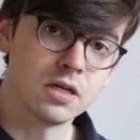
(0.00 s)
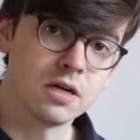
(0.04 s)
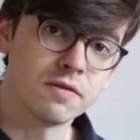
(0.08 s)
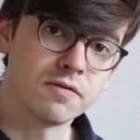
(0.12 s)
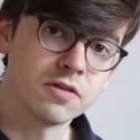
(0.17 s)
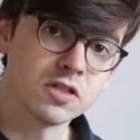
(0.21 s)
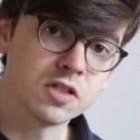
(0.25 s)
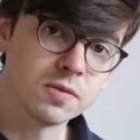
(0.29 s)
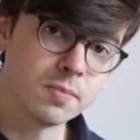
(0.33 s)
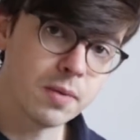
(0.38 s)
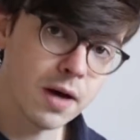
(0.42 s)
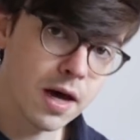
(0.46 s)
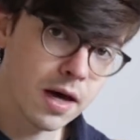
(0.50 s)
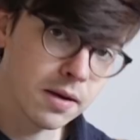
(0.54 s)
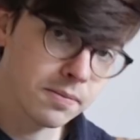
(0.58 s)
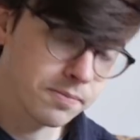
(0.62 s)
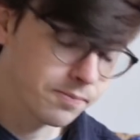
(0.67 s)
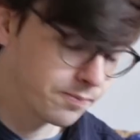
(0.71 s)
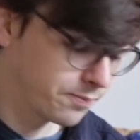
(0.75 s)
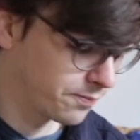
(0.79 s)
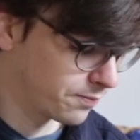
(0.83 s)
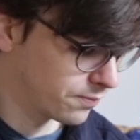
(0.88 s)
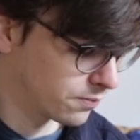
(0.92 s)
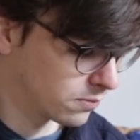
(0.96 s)
in a different
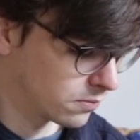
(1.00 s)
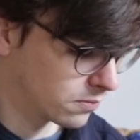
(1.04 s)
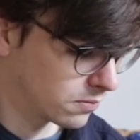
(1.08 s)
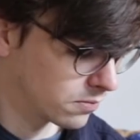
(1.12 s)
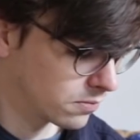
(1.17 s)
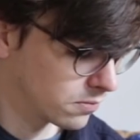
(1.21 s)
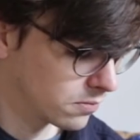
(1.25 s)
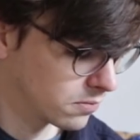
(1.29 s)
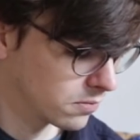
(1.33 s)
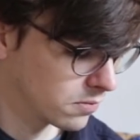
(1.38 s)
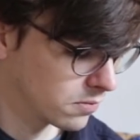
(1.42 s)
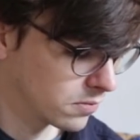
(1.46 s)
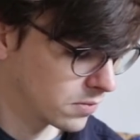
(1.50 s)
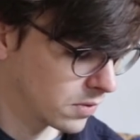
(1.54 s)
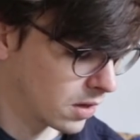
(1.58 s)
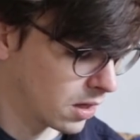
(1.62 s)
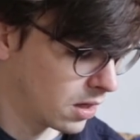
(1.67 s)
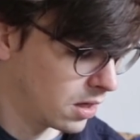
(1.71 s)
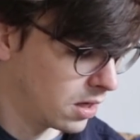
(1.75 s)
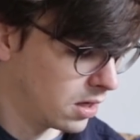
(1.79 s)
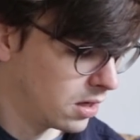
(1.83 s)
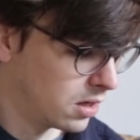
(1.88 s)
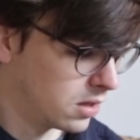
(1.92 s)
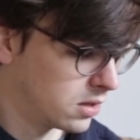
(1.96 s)
spot.
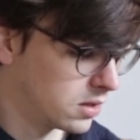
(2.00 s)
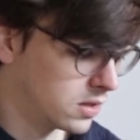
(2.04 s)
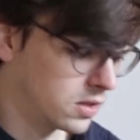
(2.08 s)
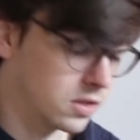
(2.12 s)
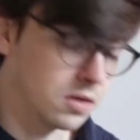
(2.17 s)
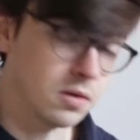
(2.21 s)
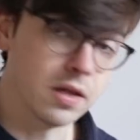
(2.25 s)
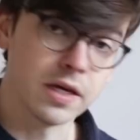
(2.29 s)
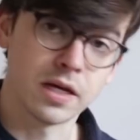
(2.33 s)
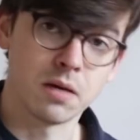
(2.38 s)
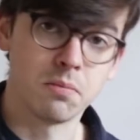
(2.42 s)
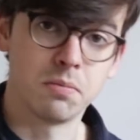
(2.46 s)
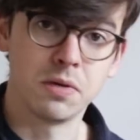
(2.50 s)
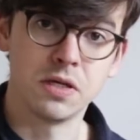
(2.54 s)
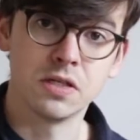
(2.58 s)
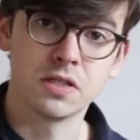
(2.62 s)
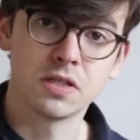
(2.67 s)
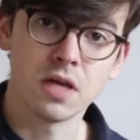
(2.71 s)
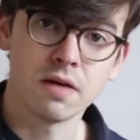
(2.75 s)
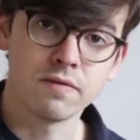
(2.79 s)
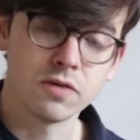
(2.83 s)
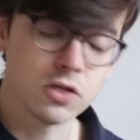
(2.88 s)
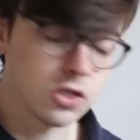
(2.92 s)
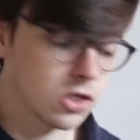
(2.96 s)
This is like a
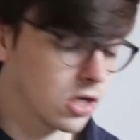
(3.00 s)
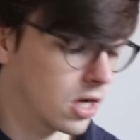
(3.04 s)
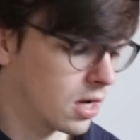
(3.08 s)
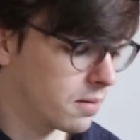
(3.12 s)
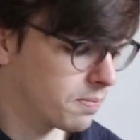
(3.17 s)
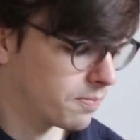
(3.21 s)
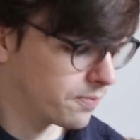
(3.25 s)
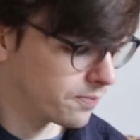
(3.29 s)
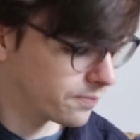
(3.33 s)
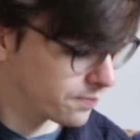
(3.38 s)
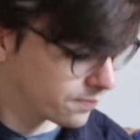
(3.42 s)
B7 shape,